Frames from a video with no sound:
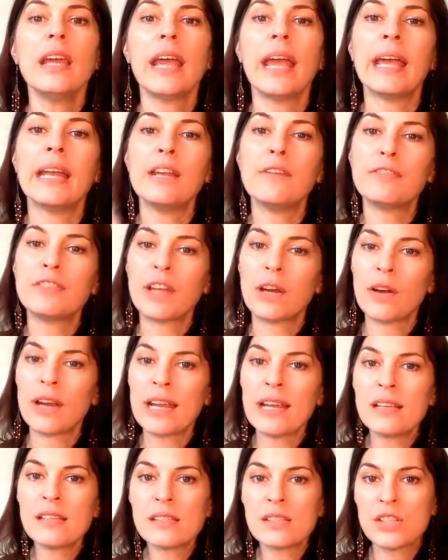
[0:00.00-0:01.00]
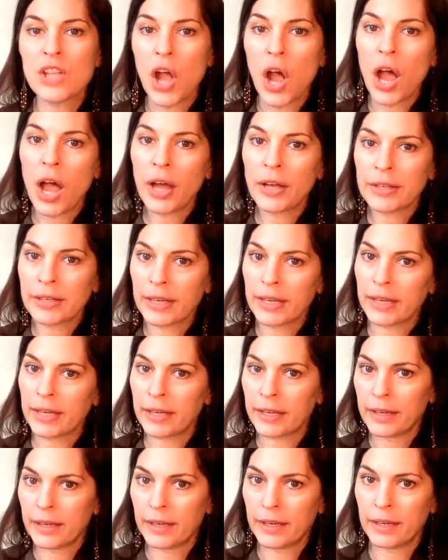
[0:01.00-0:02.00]
And if there is not
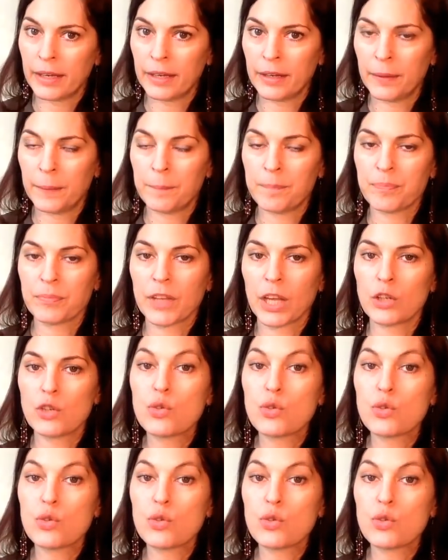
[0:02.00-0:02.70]
a